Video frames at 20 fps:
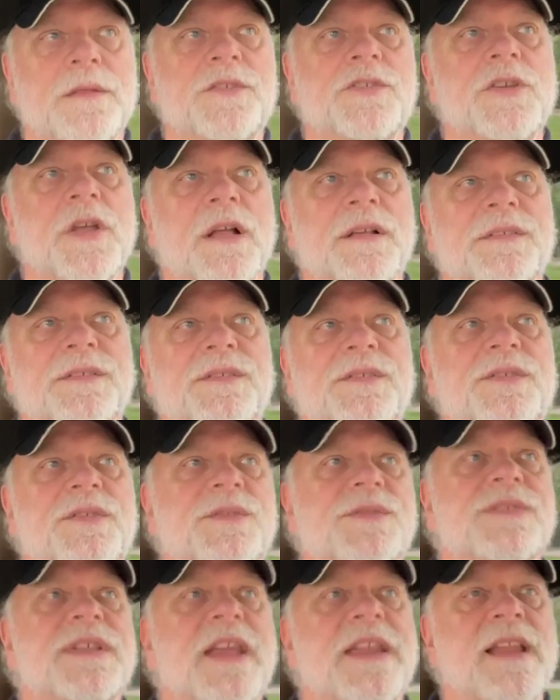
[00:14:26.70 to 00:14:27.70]
Chuck's
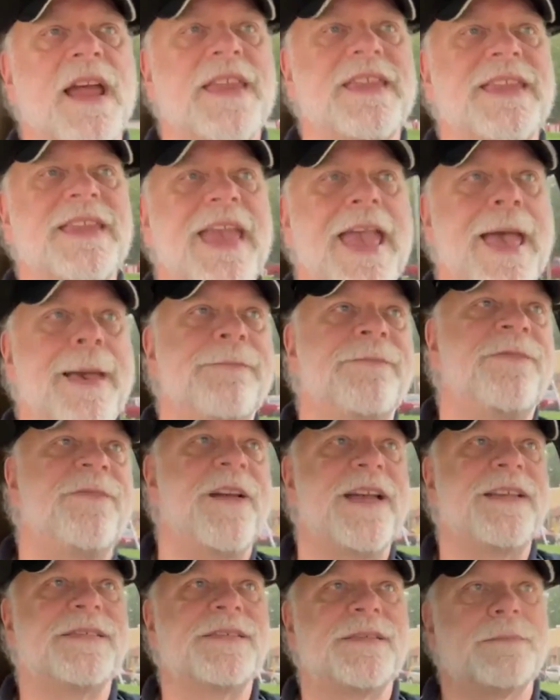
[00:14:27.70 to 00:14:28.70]
Tuesday Night Gab
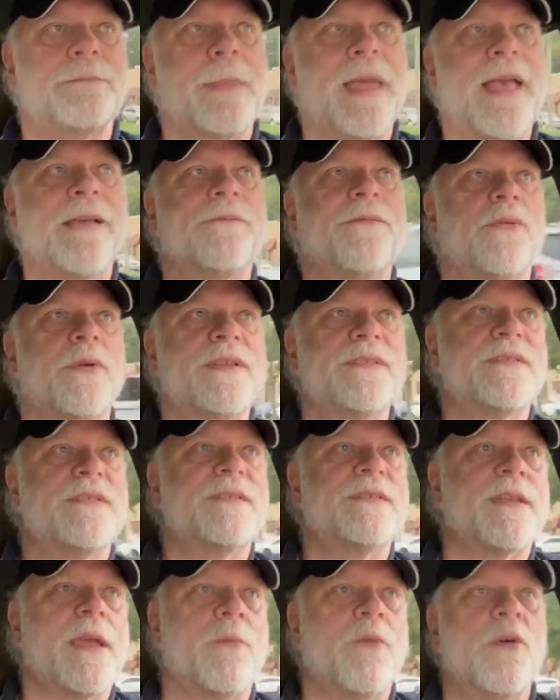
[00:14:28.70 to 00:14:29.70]
Fest, Mac
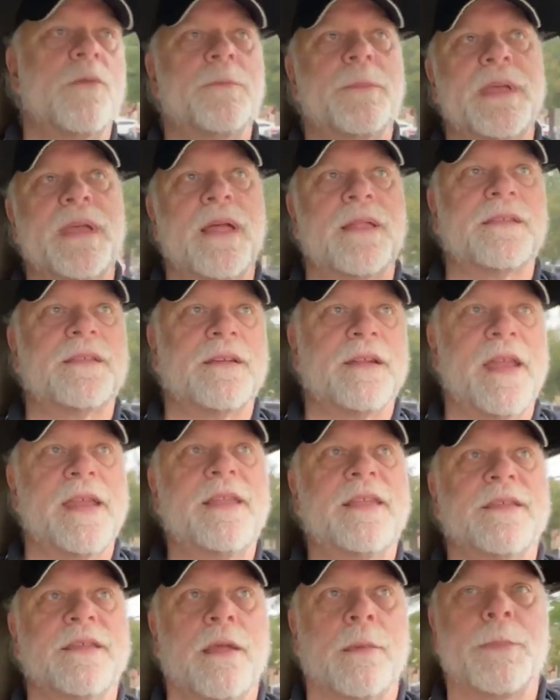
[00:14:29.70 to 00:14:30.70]
Voices. I won't be on
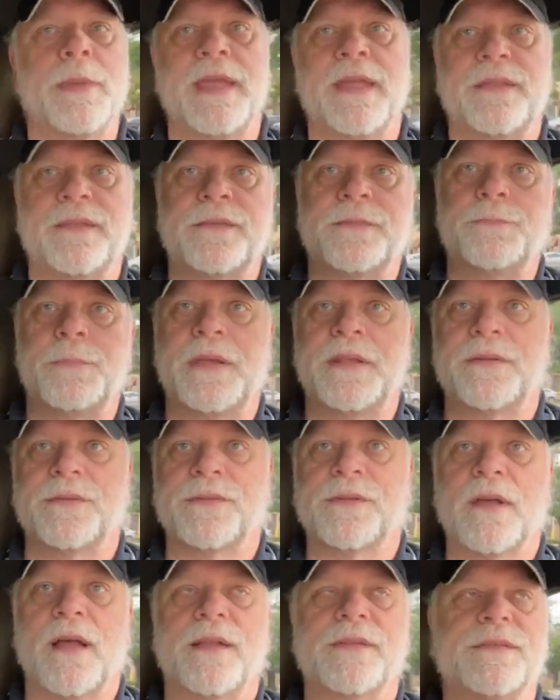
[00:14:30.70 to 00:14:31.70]
tonight because I'll be at this
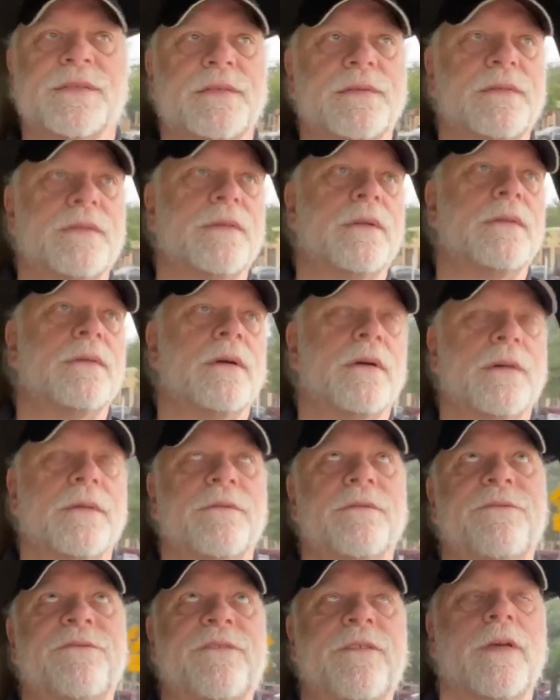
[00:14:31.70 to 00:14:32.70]
Beatles concert, or